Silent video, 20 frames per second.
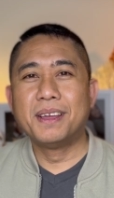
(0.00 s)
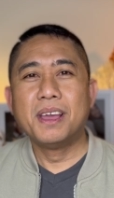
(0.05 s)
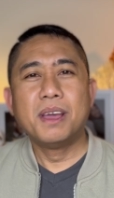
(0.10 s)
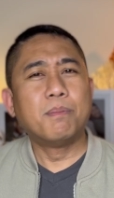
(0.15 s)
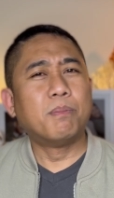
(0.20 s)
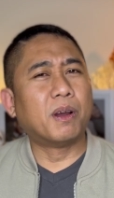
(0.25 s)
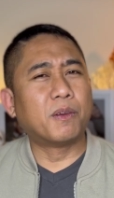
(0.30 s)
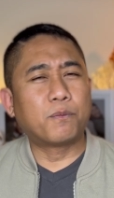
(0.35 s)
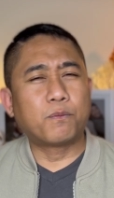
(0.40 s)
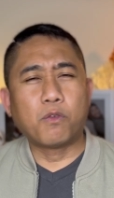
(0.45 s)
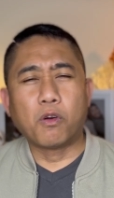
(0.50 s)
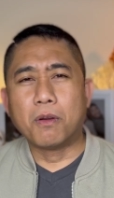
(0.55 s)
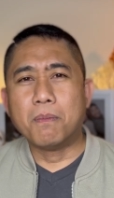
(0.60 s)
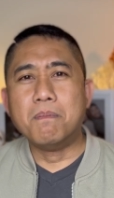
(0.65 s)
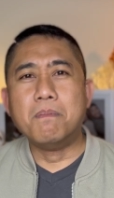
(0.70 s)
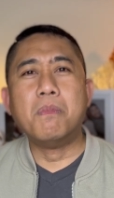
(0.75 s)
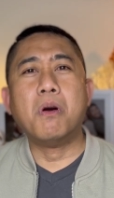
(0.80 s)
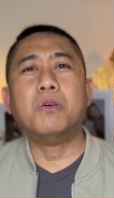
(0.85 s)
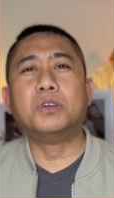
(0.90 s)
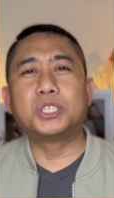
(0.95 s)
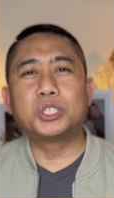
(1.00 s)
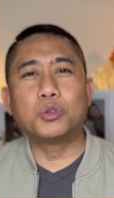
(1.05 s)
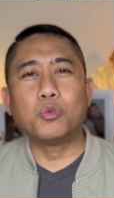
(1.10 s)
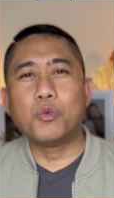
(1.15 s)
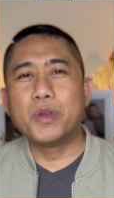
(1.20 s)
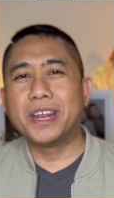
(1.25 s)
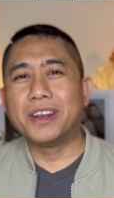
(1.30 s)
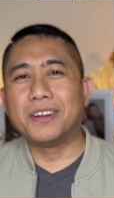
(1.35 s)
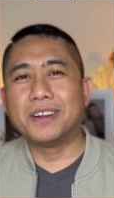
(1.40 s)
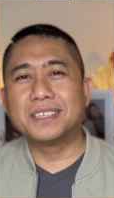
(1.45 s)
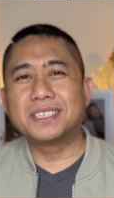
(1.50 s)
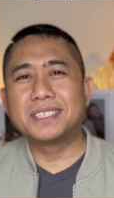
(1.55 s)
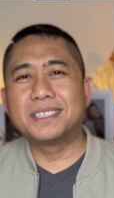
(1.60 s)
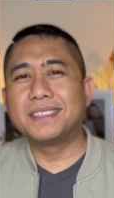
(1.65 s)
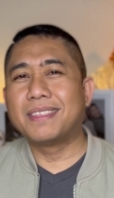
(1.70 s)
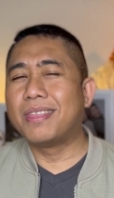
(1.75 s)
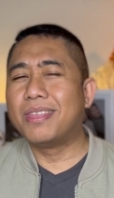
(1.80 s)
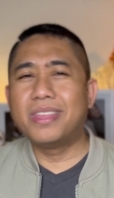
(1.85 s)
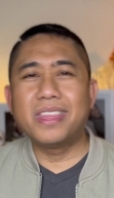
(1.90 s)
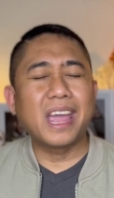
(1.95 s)
But for most winners,
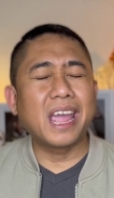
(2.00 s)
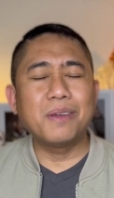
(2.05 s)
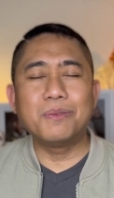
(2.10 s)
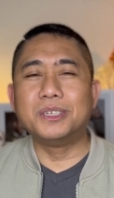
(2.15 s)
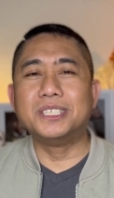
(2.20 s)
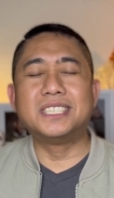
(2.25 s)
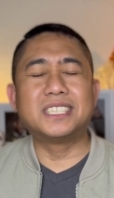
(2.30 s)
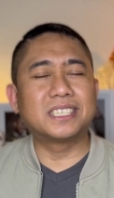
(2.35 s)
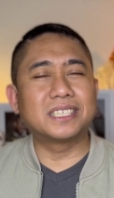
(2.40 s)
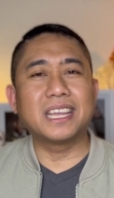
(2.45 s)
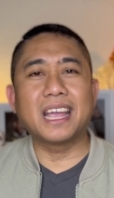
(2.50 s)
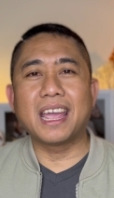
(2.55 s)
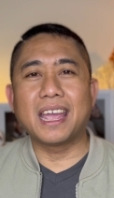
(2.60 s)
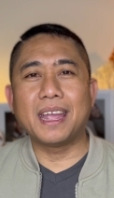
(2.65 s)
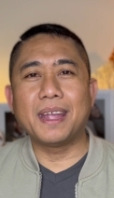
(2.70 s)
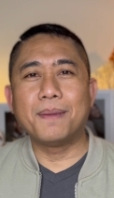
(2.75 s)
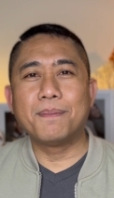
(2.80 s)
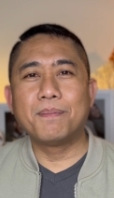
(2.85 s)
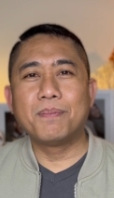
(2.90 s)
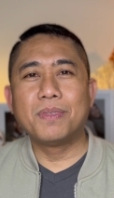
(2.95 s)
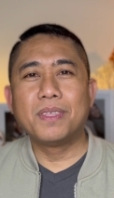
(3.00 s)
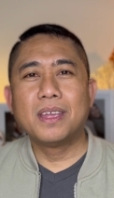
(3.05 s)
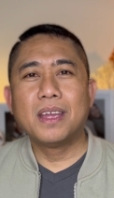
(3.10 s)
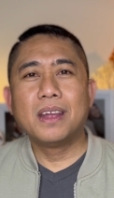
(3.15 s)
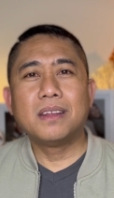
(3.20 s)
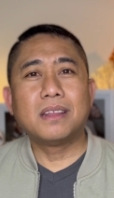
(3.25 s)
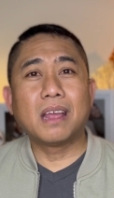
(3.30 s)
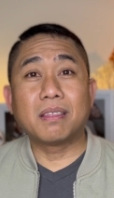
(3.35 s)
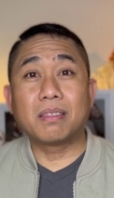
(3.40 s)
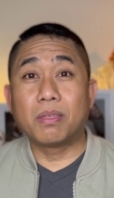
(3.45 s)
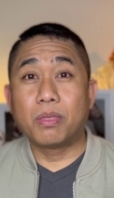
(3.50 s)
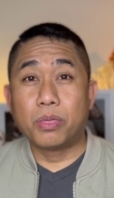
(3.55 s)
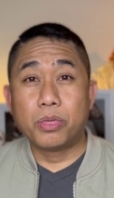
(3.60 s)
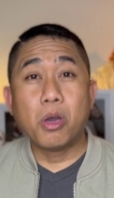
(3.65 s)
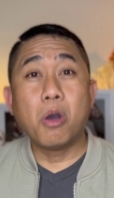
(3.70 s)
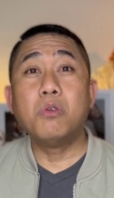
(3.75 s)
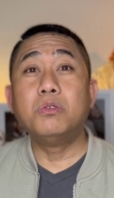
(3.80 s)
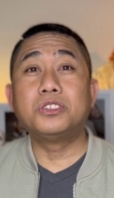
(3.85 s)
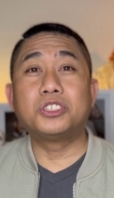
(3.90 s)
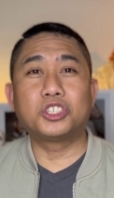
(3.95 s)
they would say that
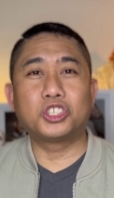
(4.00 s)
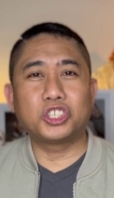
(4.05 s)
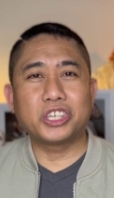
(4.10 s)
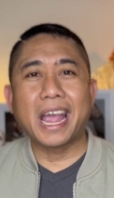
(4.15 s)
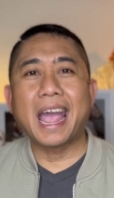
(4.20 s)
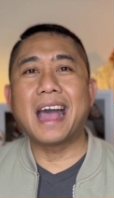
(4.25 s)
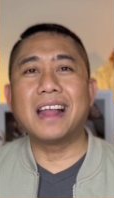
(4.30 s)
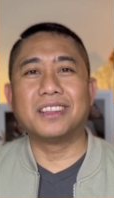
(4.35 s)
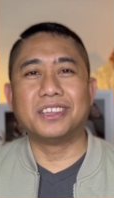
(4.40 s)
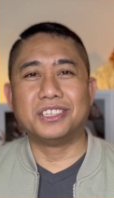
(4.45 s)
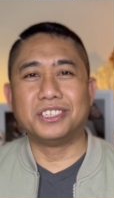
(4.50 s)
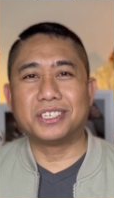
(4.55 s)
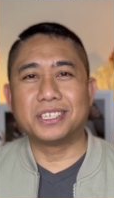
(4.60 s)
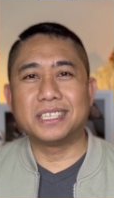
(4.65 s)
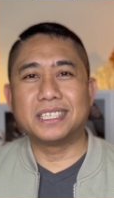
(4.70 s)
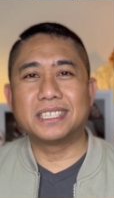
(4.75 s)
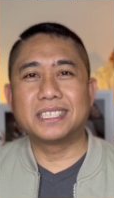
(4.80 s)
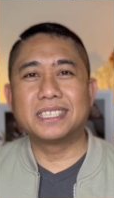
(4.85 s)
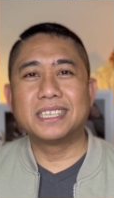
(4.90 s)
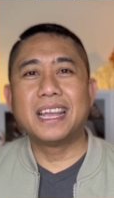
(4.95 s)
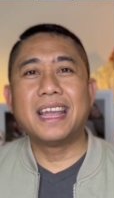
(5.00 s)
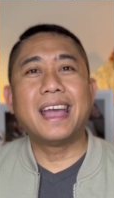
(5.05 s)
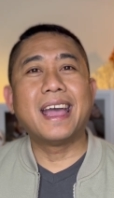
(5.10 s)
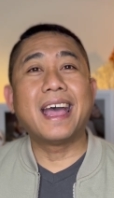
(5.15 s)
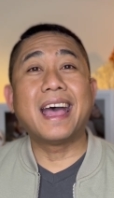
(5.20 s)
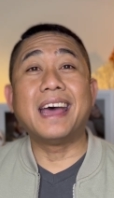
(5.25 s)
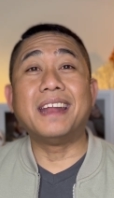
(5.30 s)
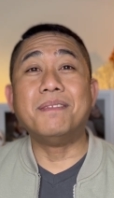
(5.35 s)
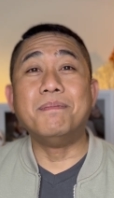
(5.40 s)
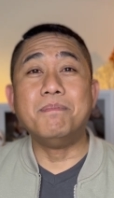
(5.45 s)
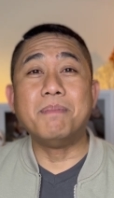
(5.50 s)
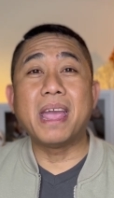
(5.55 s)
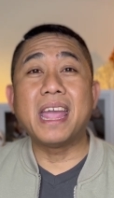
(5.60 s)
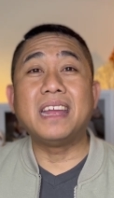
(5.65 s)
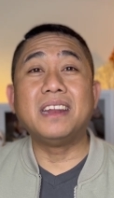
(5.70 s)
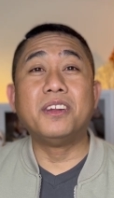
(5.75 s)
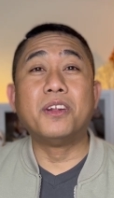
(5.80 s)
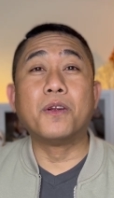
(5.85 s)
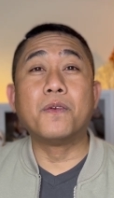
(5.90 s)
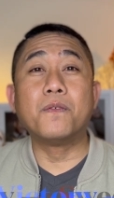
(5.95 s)
those challenges had
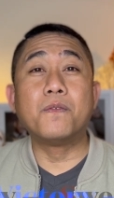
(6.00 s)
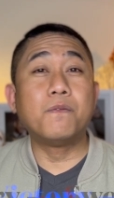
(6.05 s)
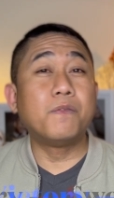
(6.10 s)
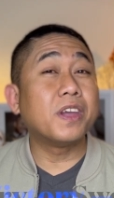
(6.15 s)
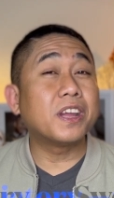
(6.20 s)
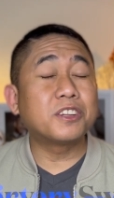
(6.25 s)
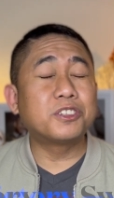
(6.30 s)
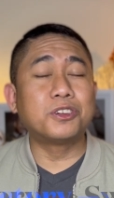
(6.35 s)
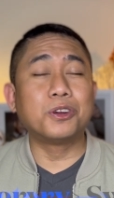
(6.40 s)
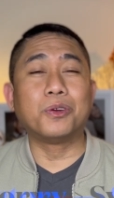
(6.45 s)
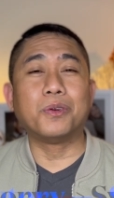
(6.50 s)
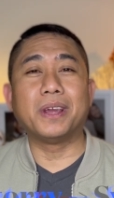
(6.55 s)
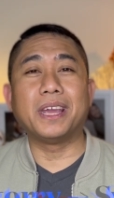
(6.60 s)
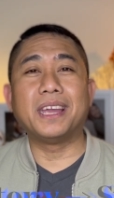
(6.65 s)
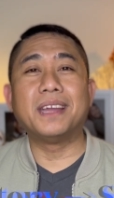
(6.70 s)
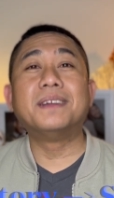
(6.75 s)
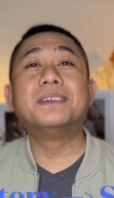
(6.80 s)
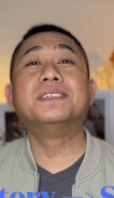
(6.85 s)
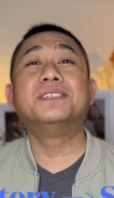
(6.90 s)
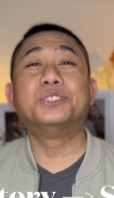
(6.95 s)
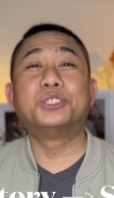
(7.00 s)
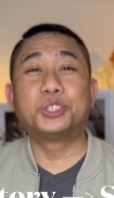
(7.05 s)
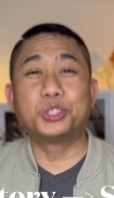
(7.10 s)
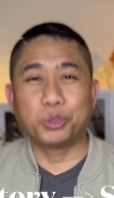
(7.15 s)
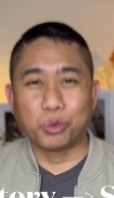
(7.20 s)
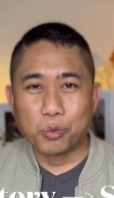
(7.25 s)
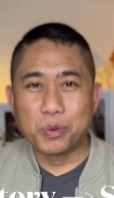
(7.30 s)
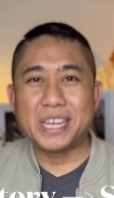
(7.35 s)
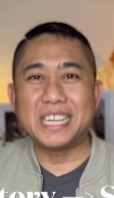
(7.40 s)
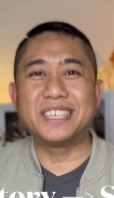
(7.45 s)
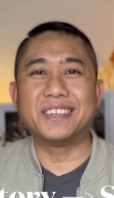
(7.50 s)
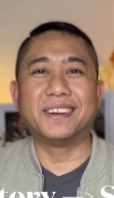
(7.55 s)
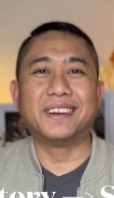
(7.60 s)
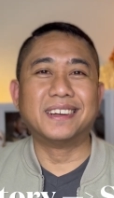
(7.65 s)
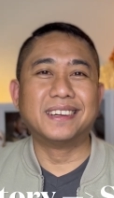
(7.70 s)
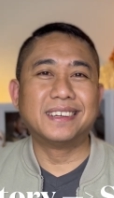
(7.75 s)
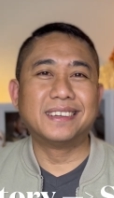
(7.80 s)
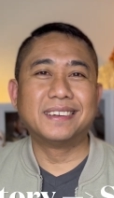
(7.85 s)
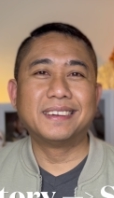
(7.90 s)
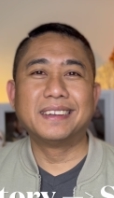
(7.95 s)
made their victory sweeter.
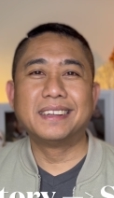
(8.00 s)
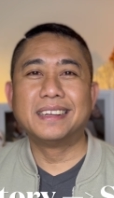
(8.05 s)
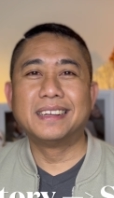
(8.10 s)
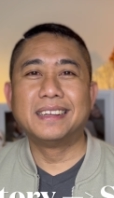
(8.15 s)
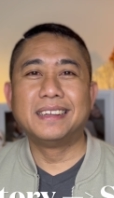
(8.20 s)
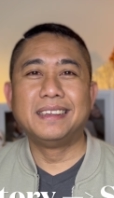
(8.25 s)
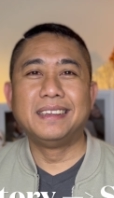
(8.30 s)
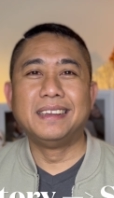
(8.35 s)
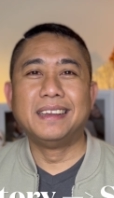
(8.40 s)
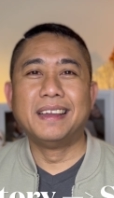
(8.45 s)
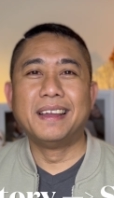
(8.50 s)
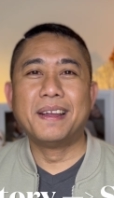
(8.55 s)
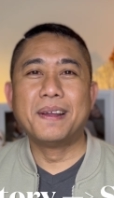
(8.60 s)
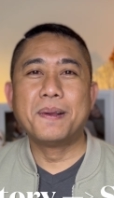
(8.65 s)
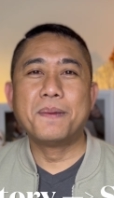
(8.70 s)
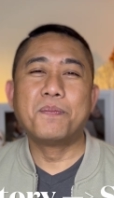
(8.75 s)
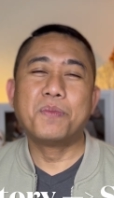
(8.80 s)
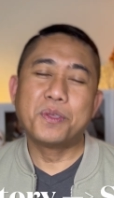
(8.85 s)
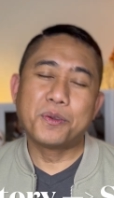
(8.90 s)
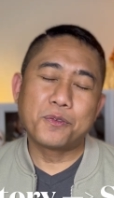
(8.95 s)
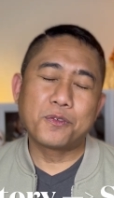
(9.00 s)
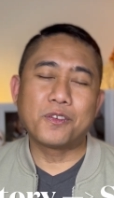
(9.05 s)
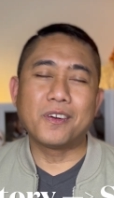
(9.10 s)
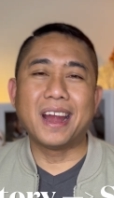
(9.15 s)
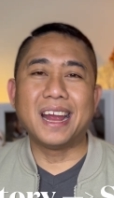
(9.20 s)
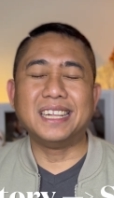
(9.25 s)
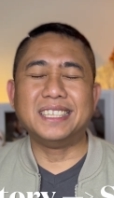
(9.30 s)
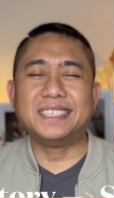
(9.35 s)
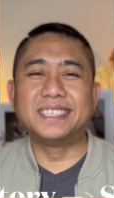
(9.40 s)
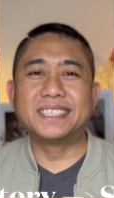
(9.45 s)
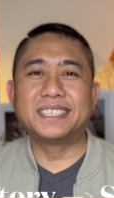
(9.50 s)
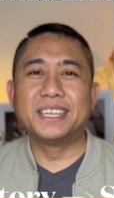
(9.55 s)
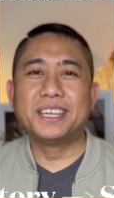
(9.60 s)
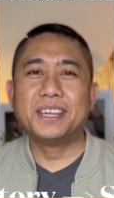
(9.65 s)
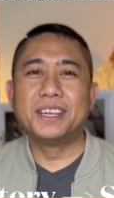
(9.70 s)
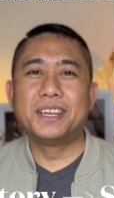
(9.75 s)
Friends,